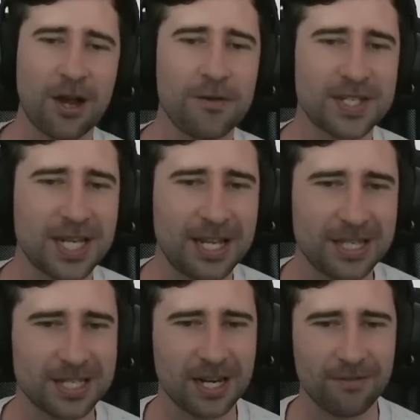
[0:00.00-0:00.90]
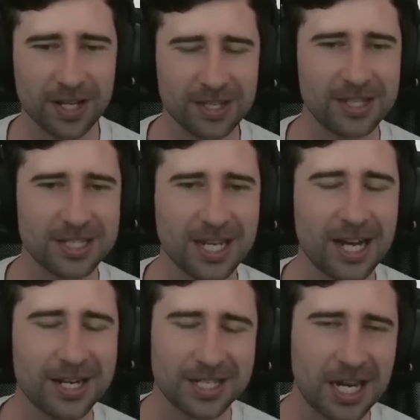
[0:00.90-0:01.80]
overstate this enough. I think this
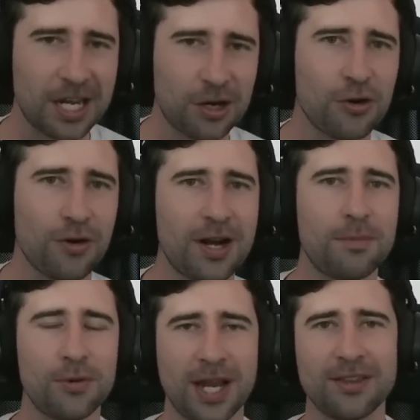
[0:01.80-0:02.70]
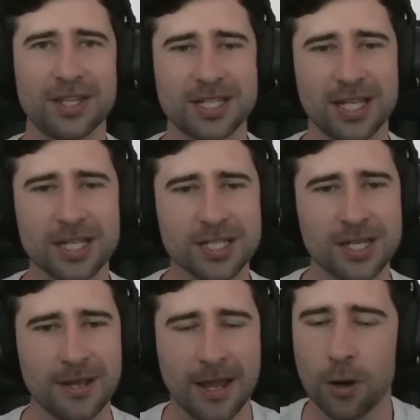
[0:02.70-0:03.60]
card is incredible in this list.
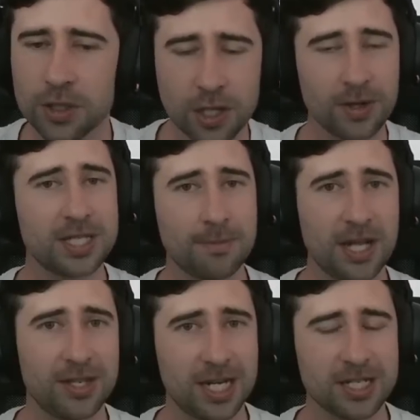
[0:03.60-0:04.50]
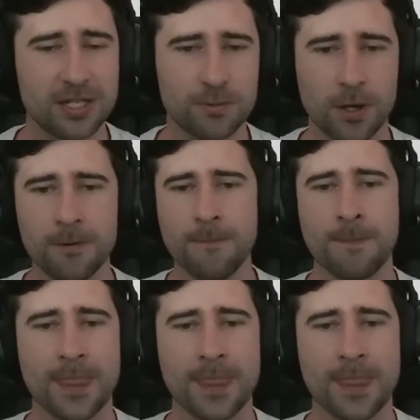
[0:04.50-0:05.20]
Also in some other decks as well.